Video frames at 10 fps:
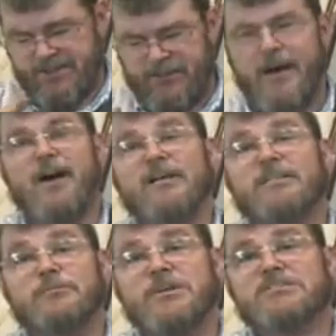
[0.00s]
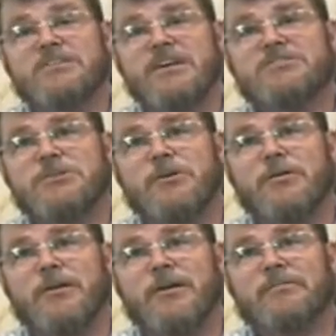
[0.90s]
the lock that we discussed
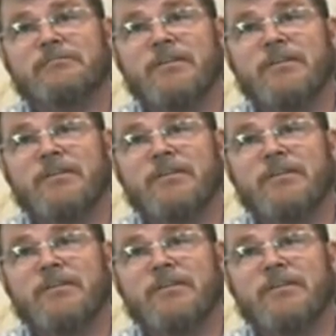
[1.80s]
earlier.